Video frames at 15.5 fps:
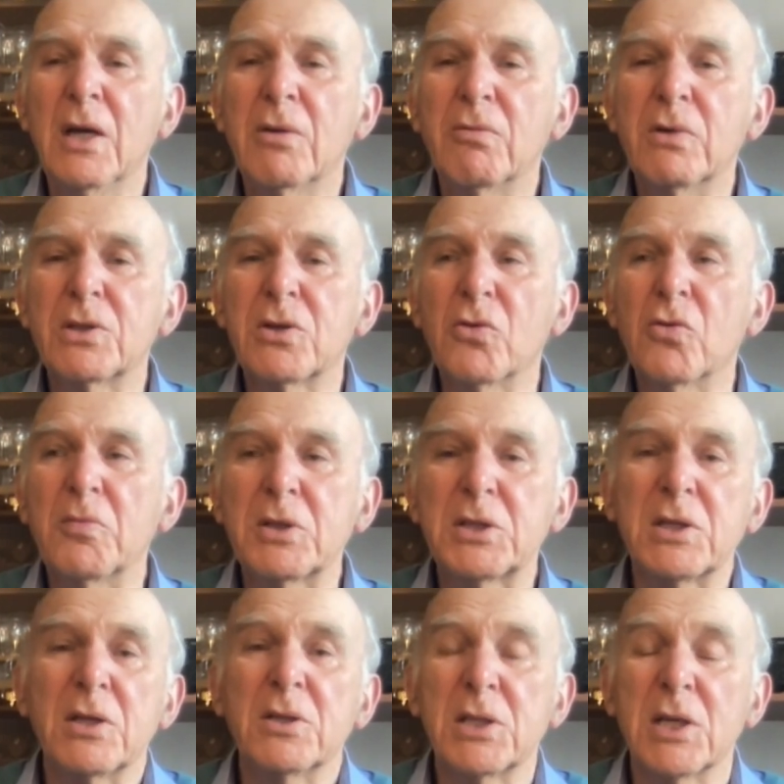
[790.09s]
was almost
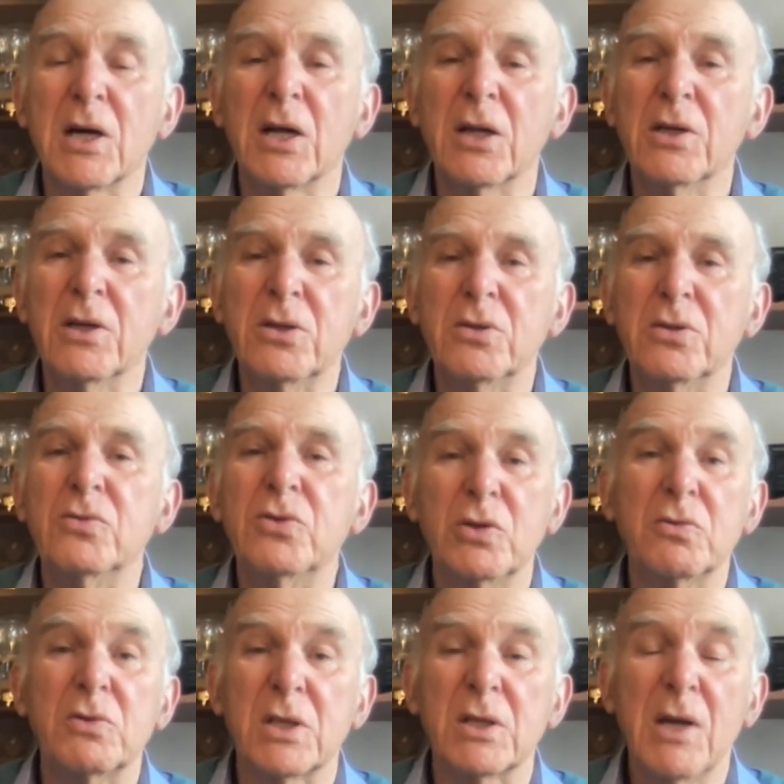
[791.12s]
entirely
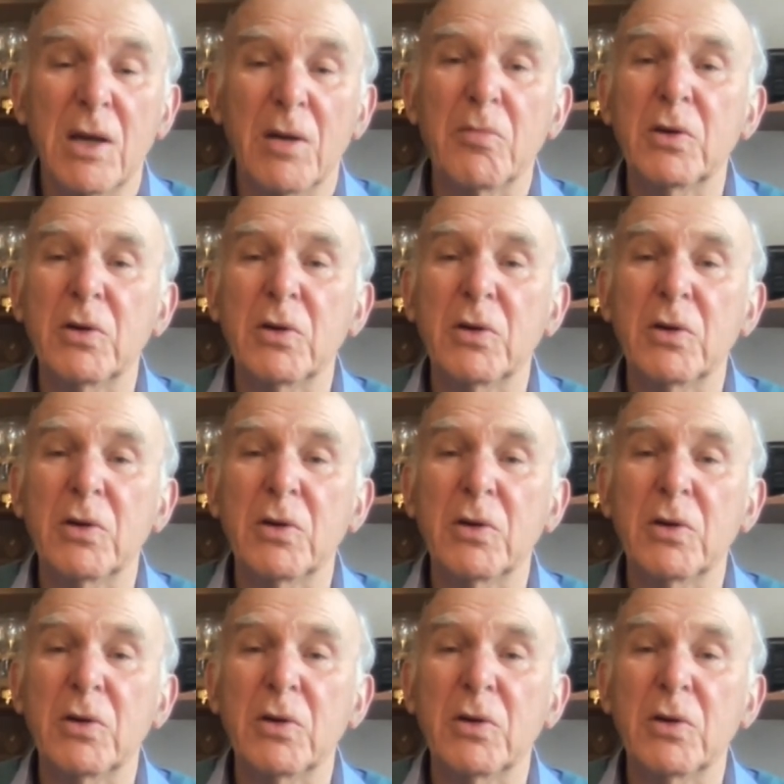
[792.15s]
due to him.